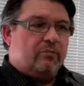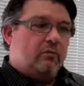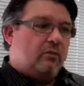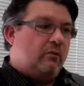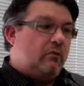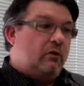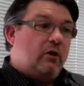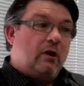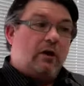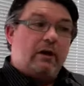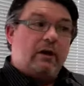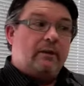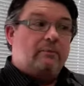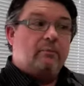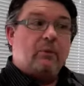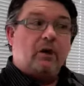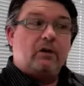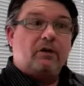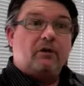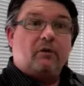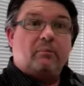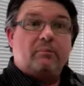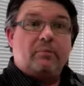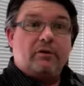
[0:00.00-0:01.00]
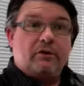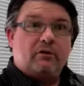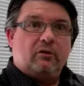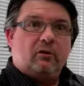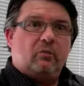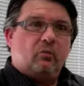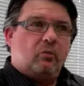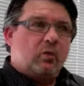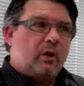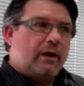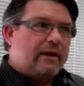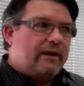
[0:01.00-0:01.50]
or it might not be
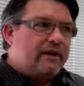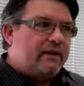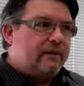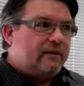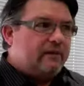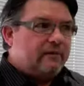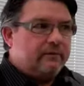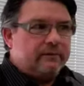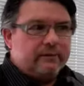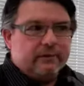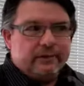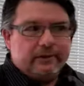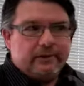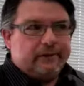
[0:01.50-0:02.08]
Europe, one in